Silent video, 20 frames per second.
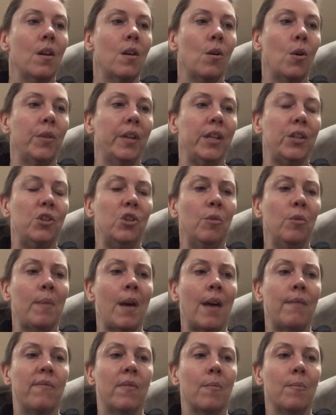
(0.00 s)
Only too
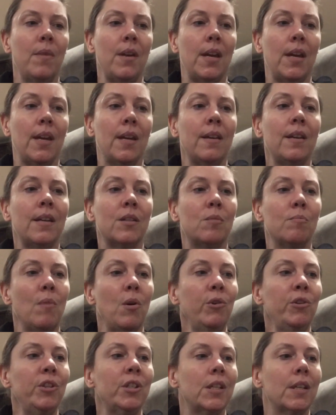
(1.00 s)
bad for me, because
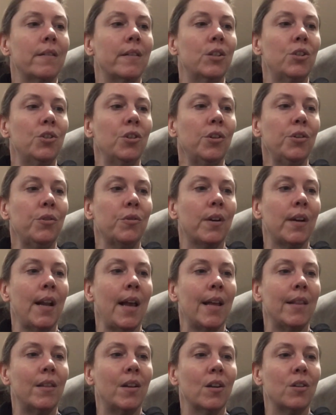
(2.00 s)
most of the children
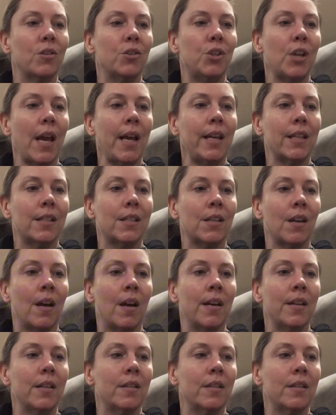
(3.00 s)
had their jackets on,